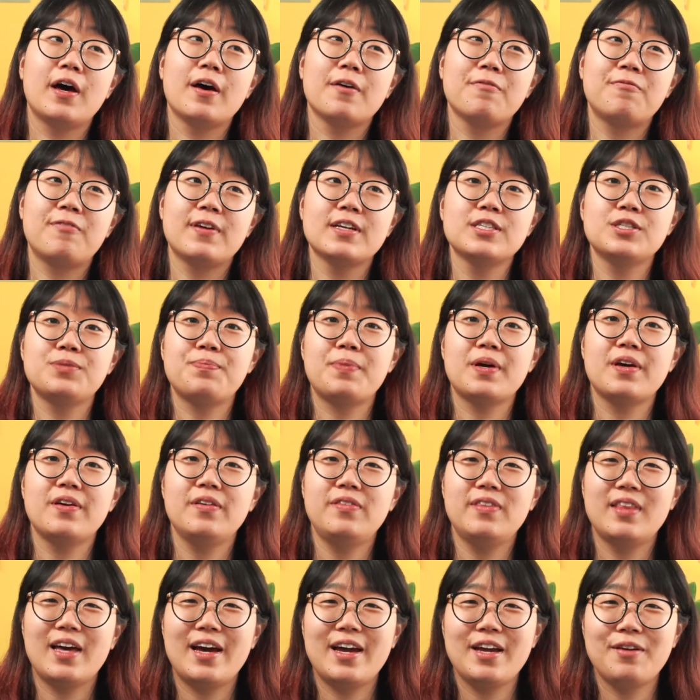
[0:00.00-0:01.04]
friend's
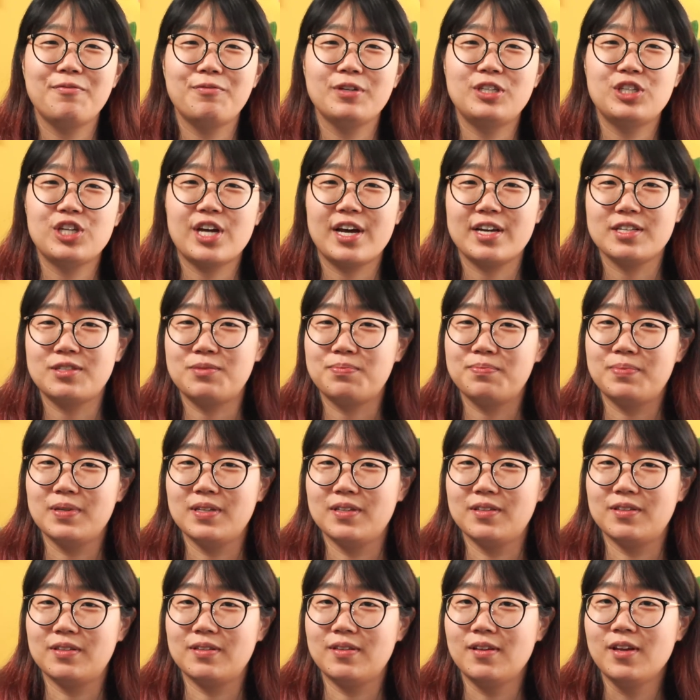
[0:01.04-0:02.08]
birthday, which has
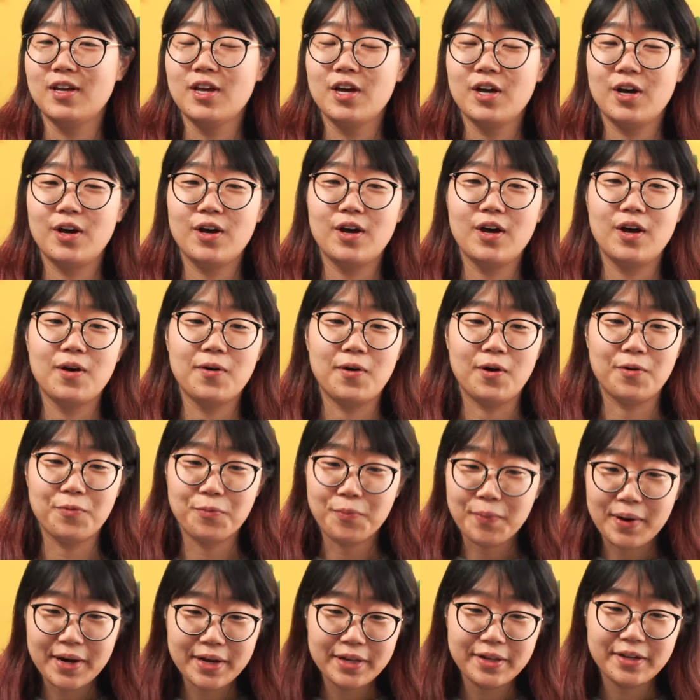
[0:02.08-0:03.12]
been a
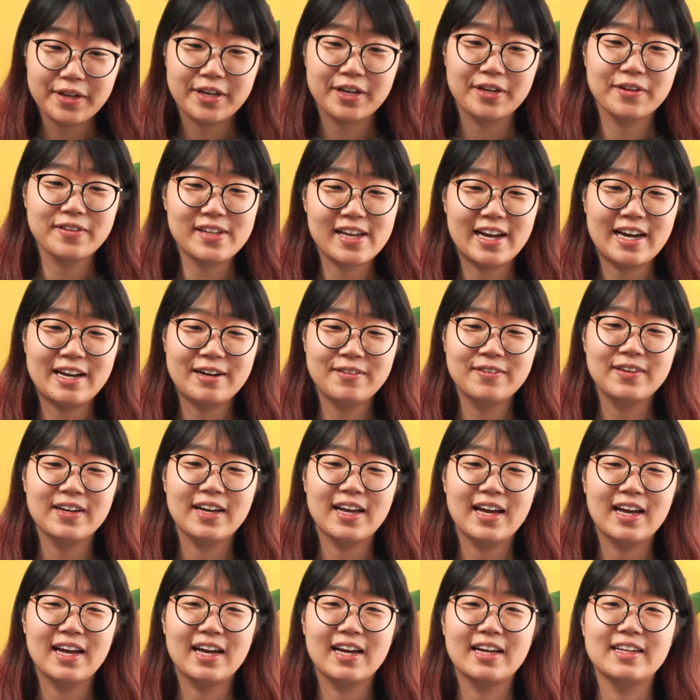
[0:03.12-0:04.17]
while ago now,
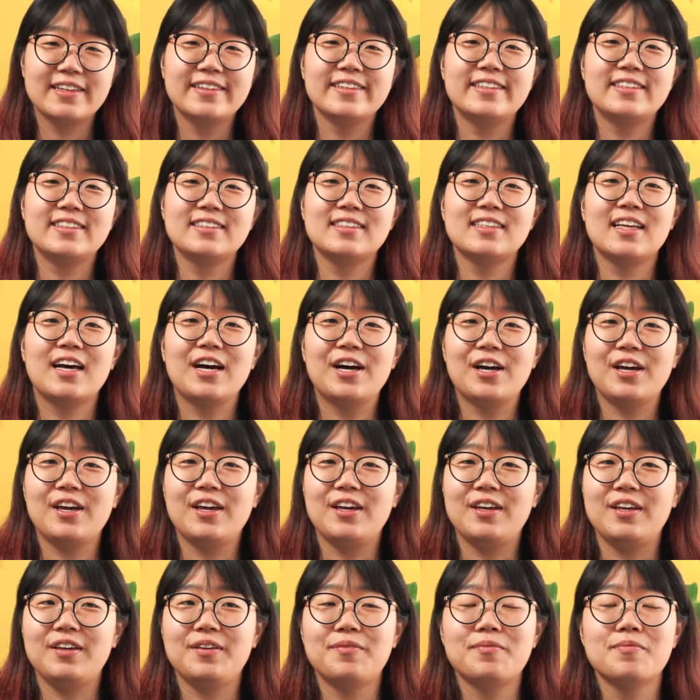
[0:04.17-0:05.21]
and
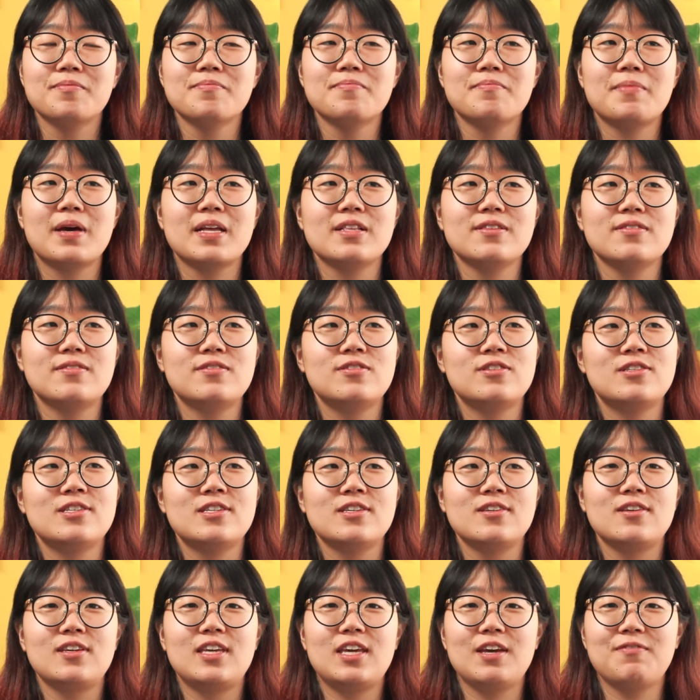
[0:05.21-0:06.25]
I meant
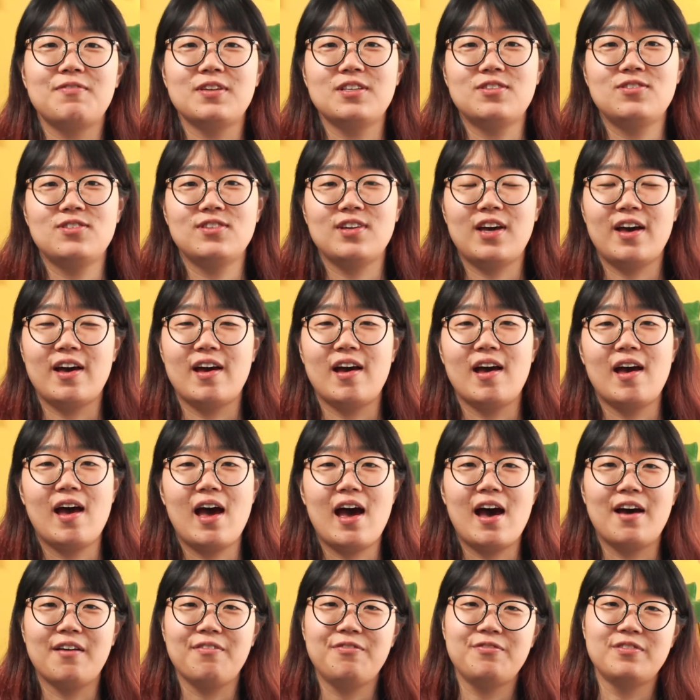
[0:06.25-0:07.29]
to give it to her
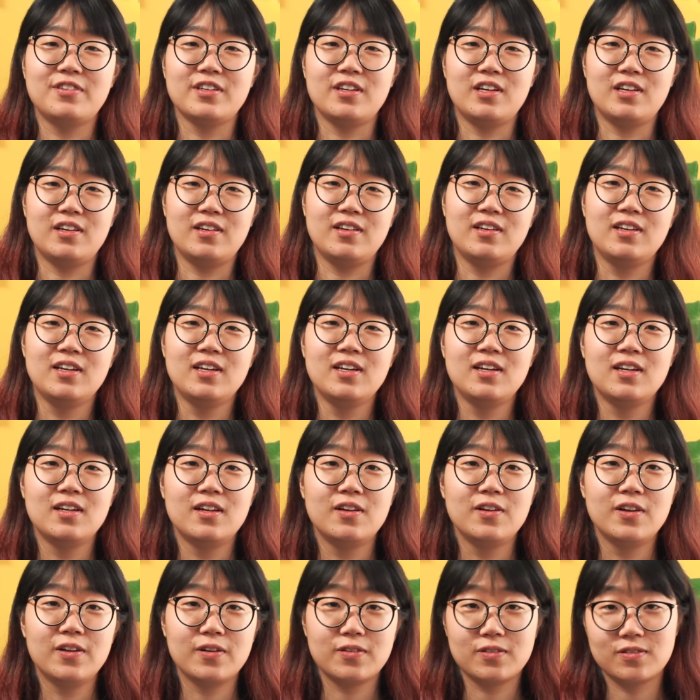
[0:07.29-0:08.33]
after
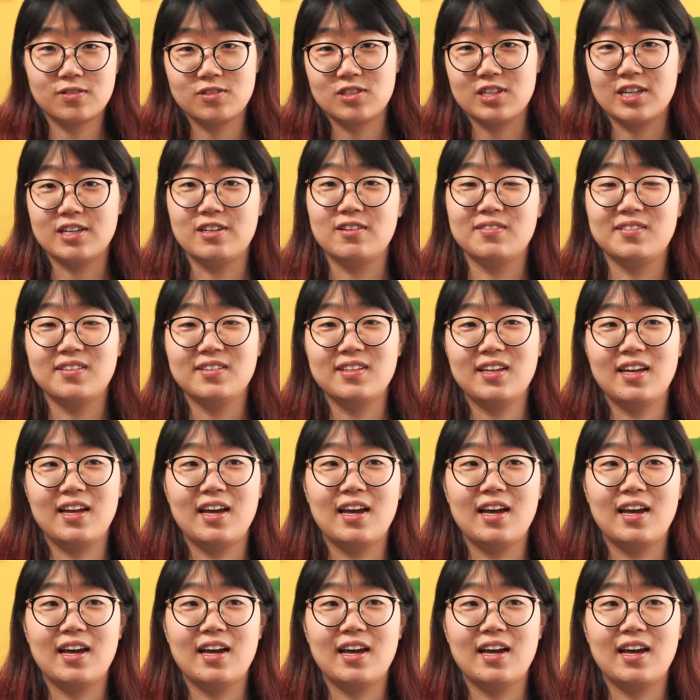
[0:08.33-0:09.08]
lockdown,